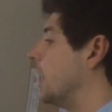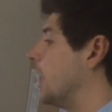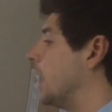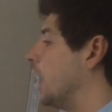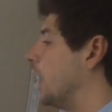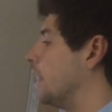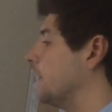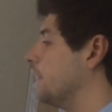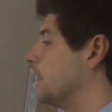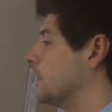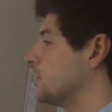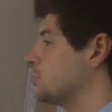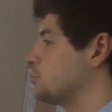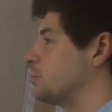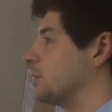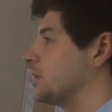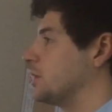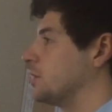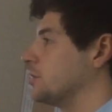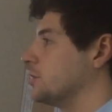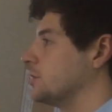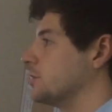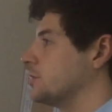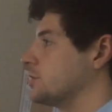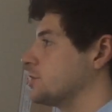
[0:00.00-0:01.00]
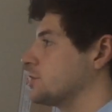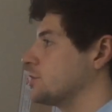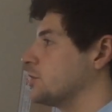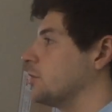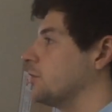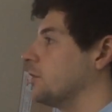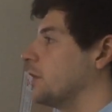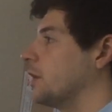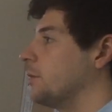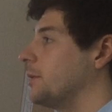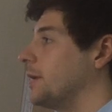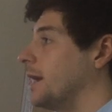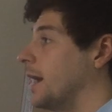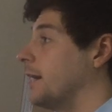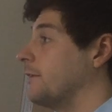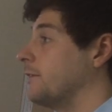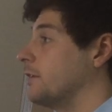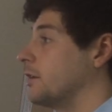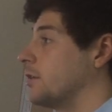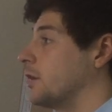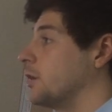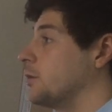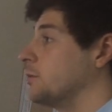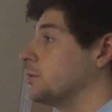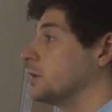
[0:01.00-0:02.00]
and that's because although we have
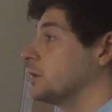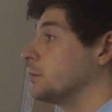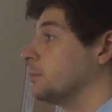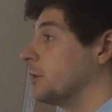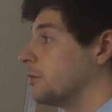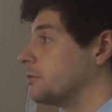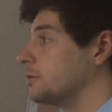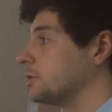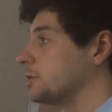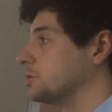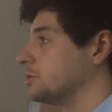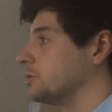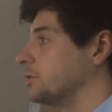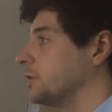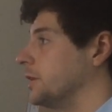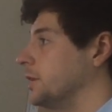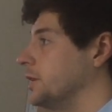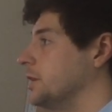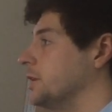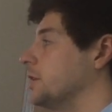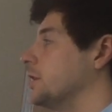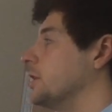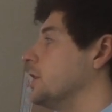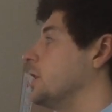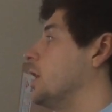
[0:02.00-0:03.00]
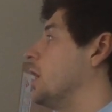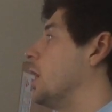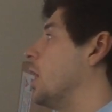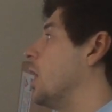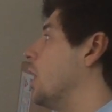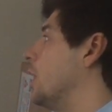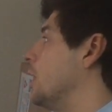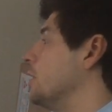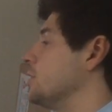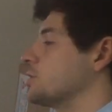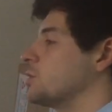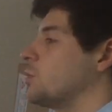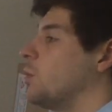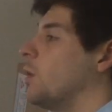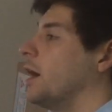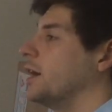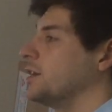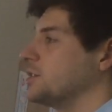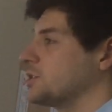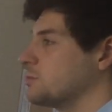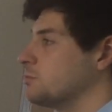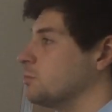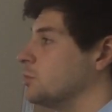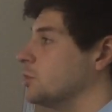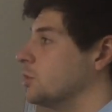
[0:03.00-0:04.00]
our own laboratory, it's
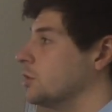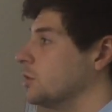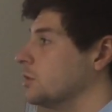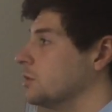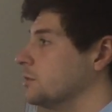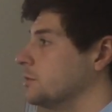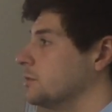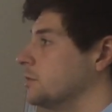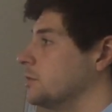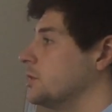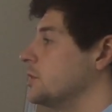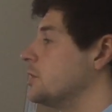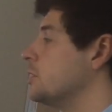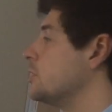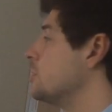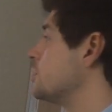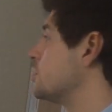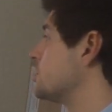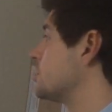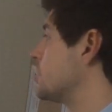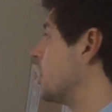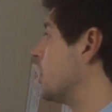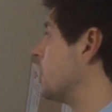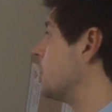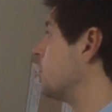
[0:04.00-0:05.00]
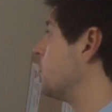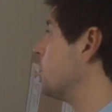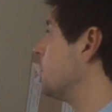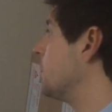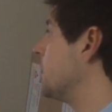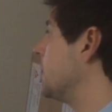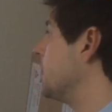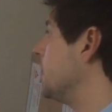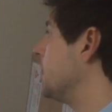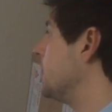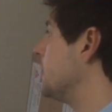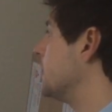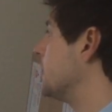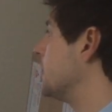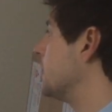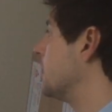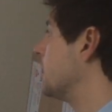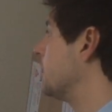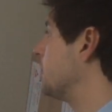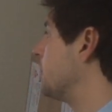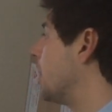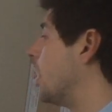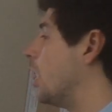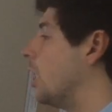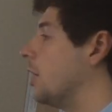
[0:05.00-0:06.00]
quite small, so we
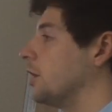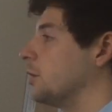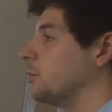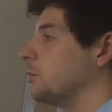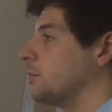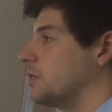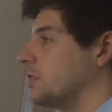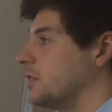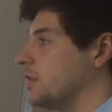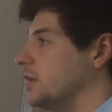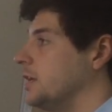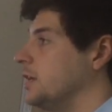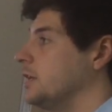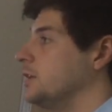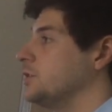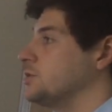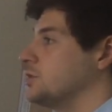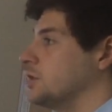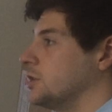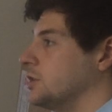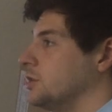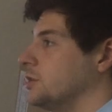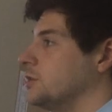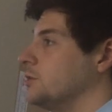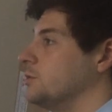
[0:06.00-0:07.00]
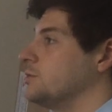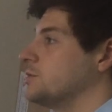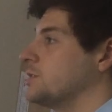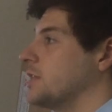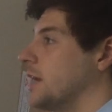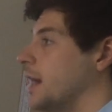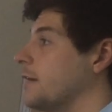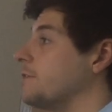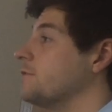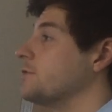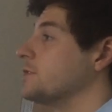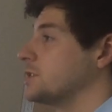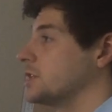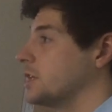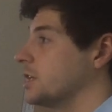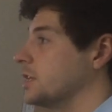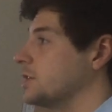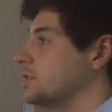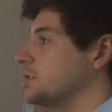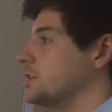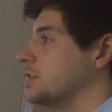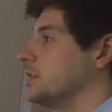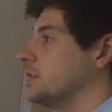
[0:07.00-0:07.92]
partner with these to use their facilities.